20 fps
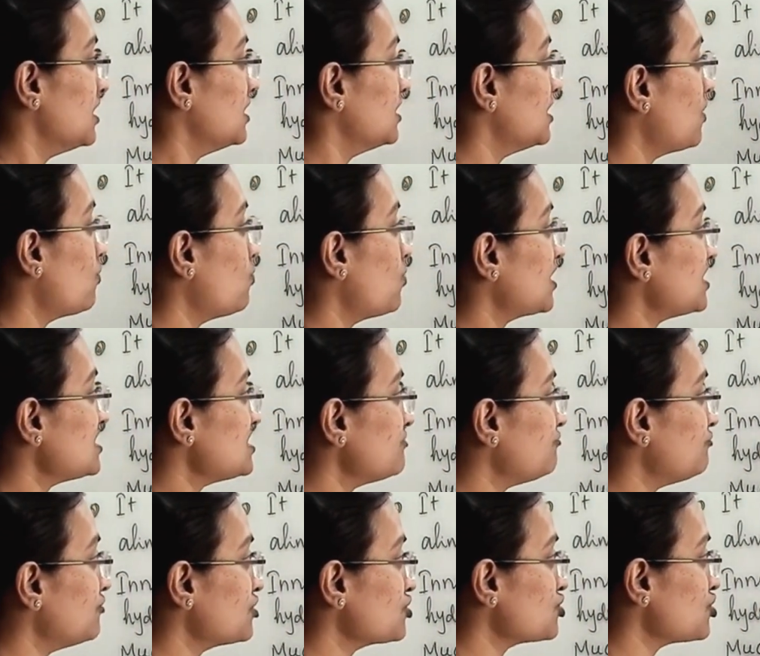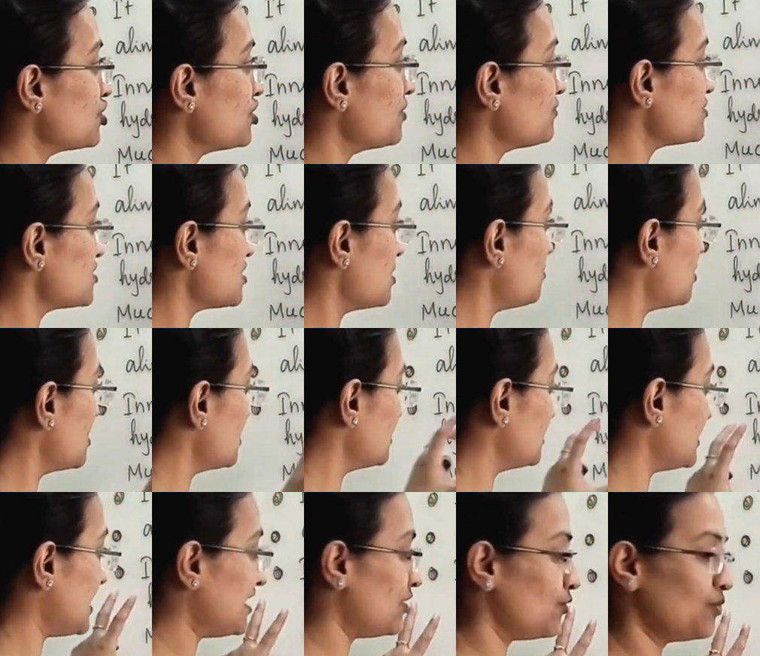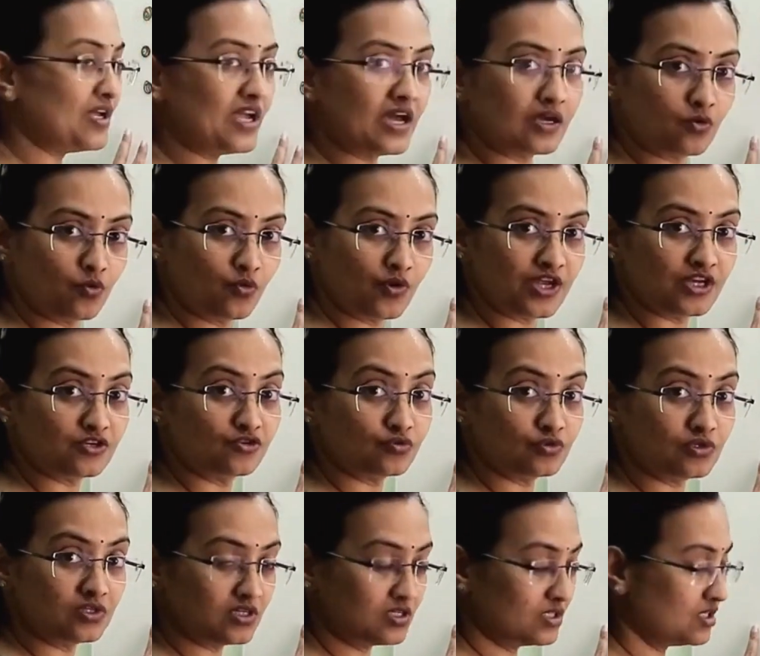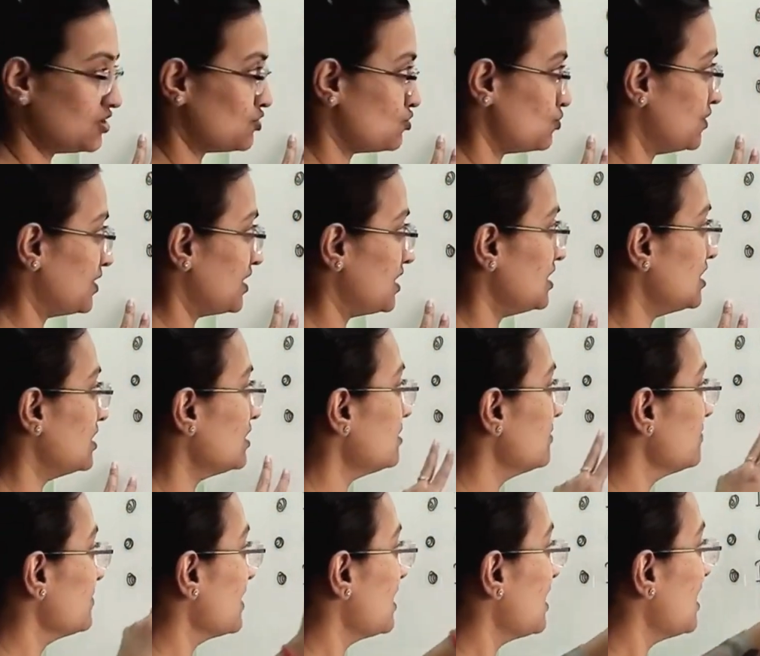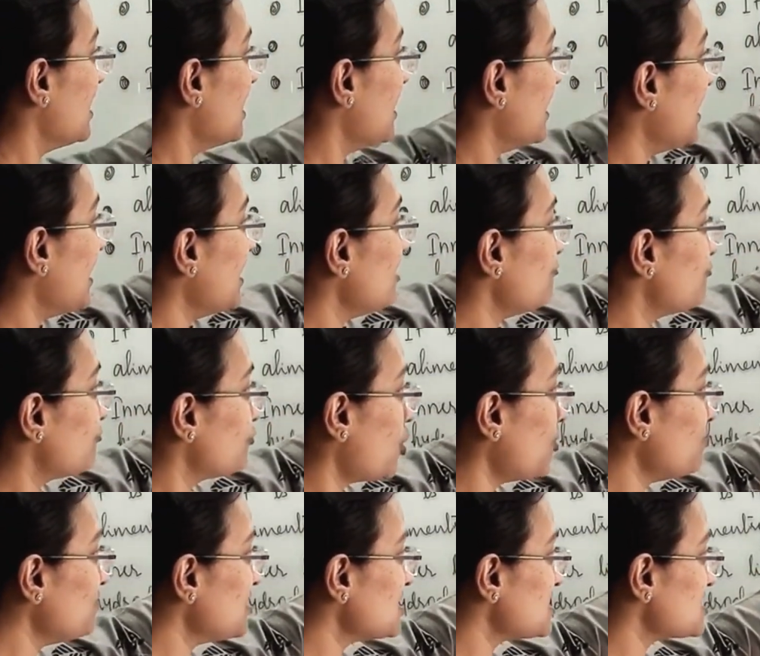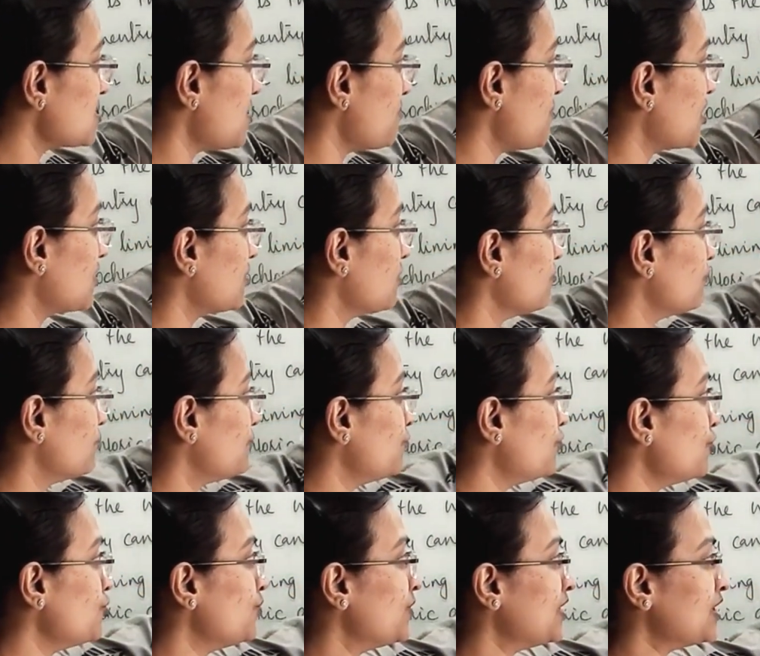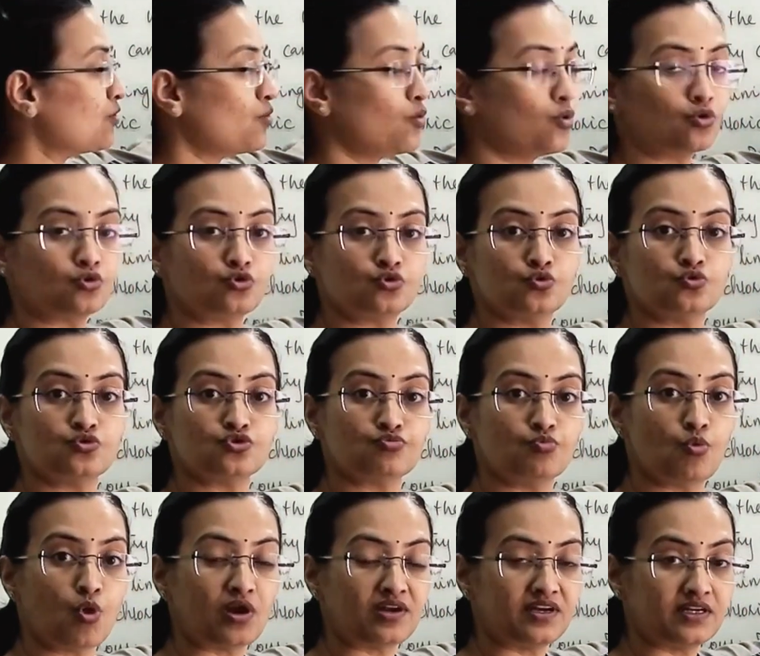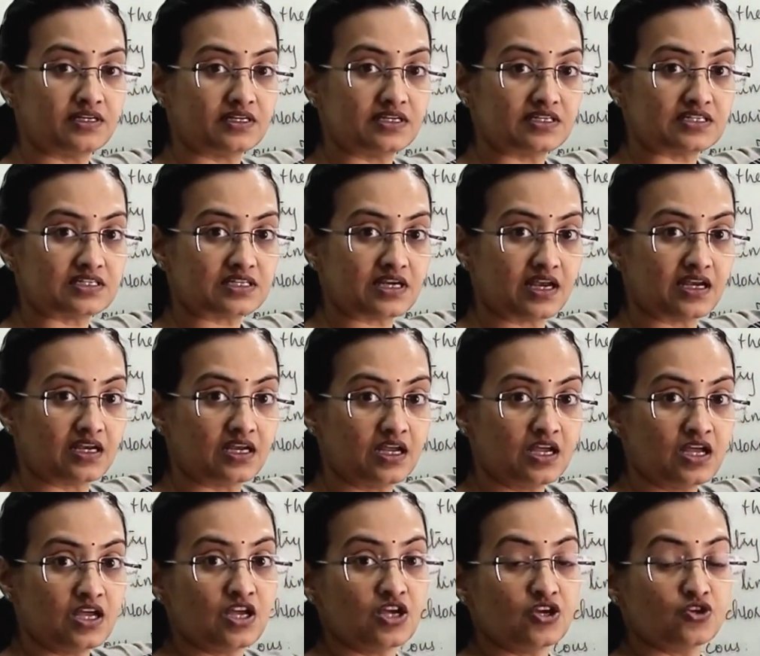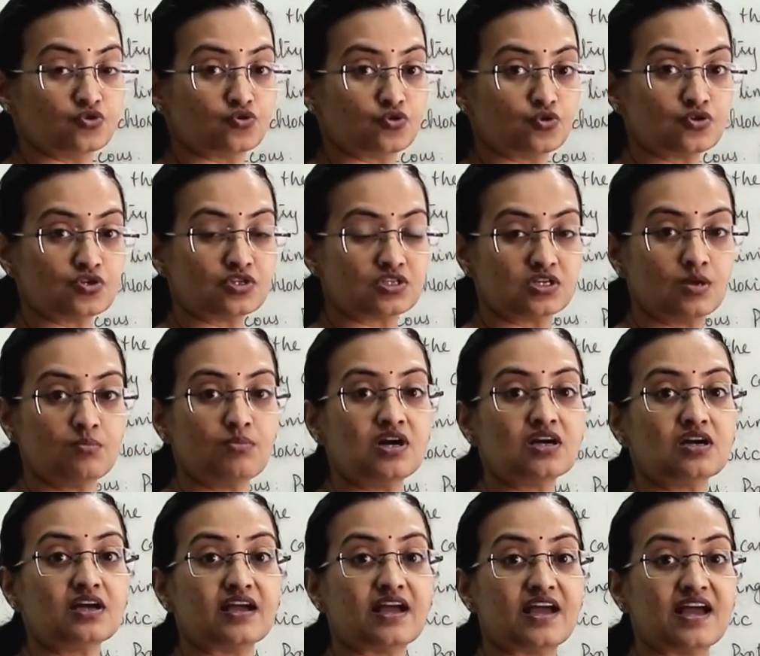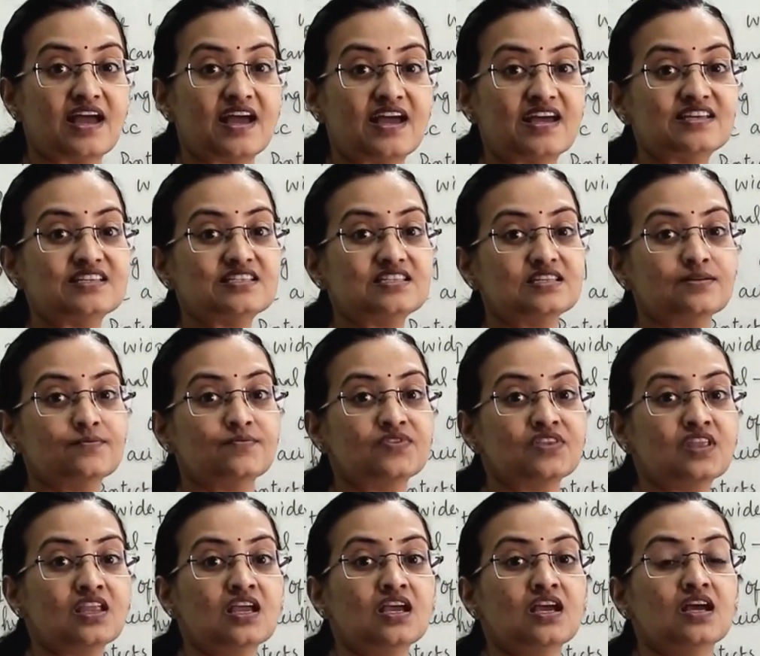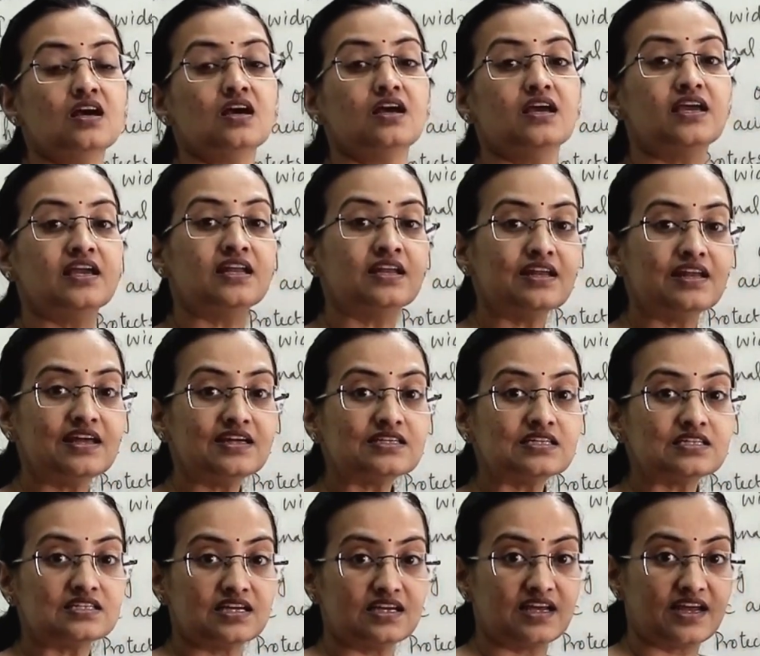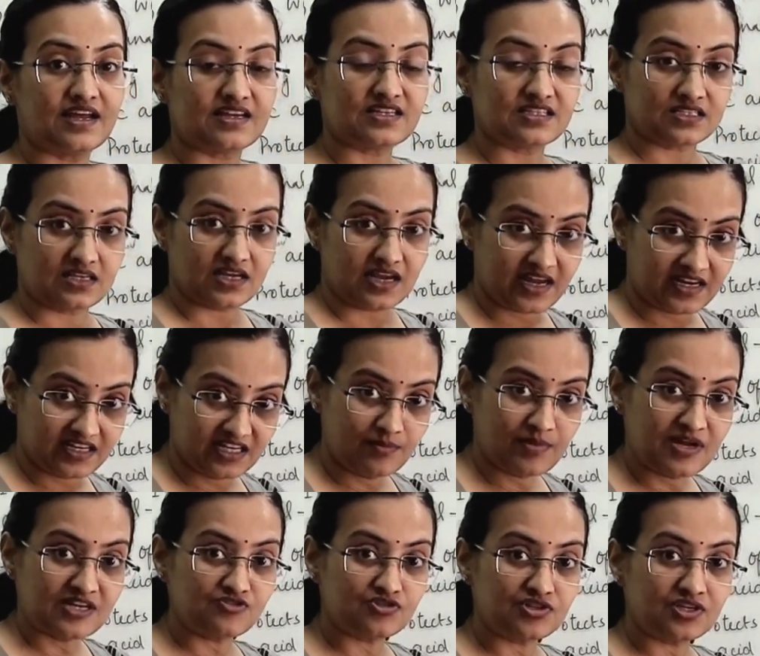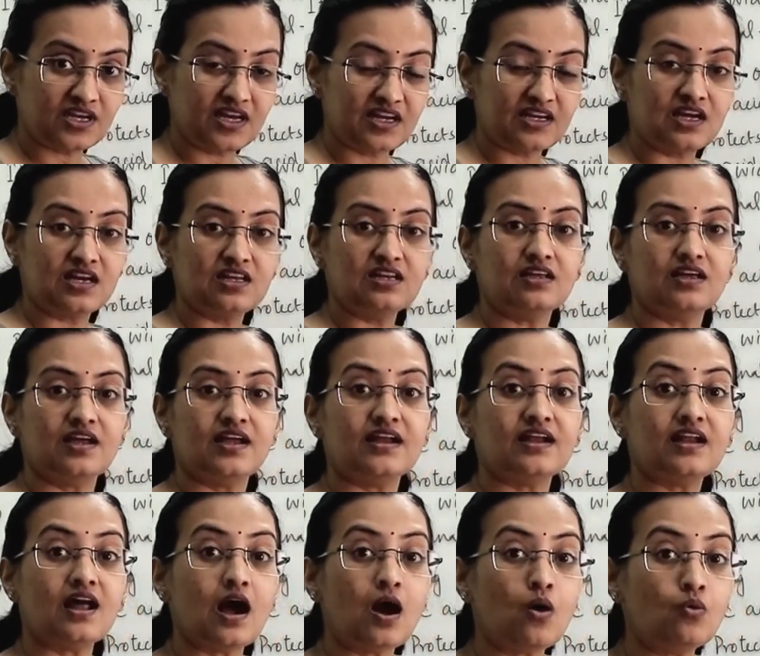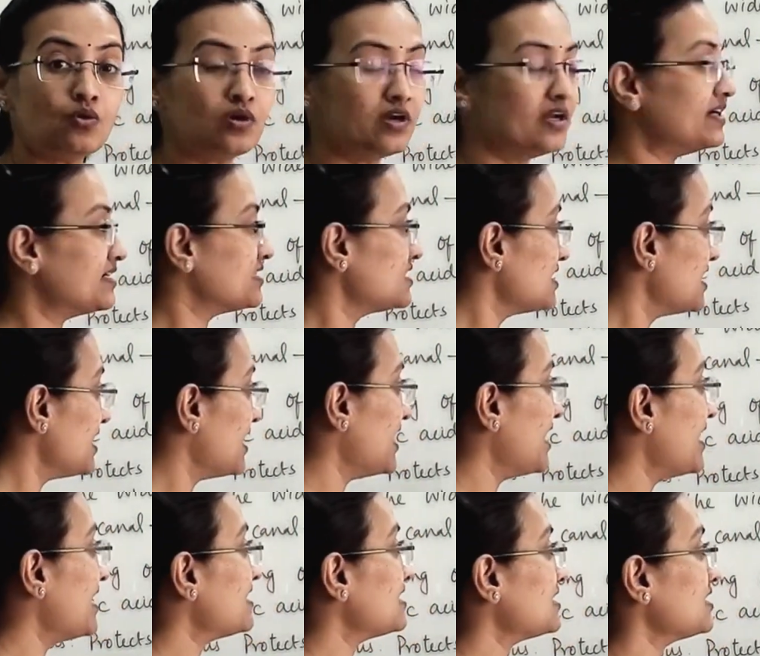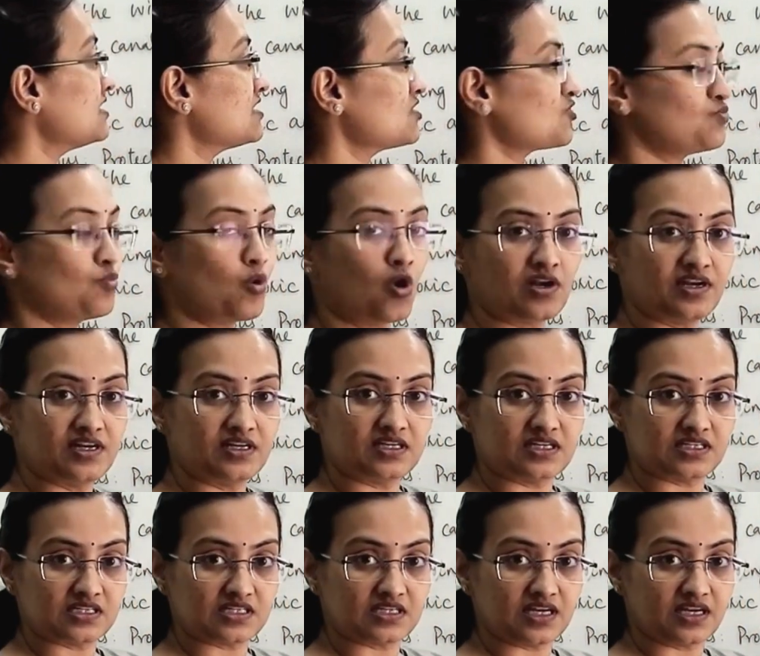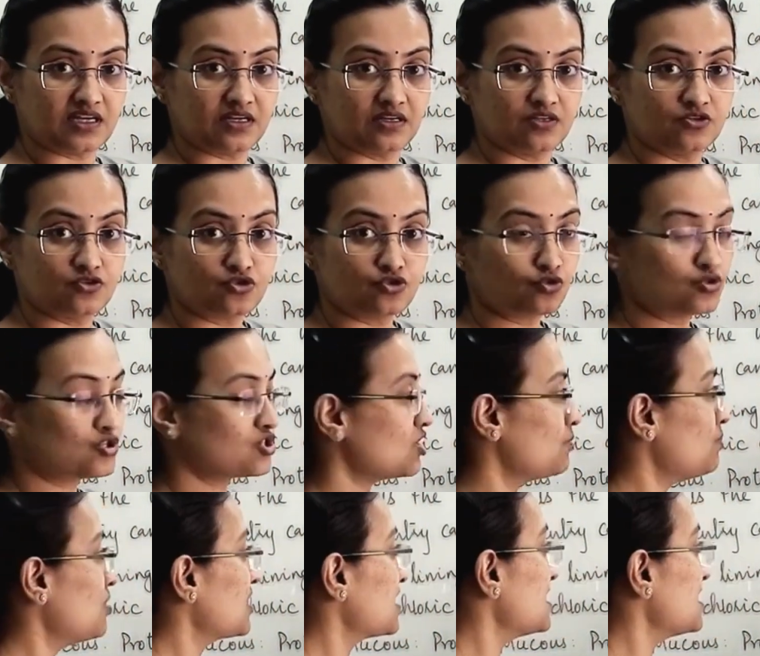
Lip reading: Now what is the function of stomach? That we are going to learn it over here. And from the stomach, food will go to small intestine. So stomach has inlet at alimentary canal and outlet at small intestine. So stomach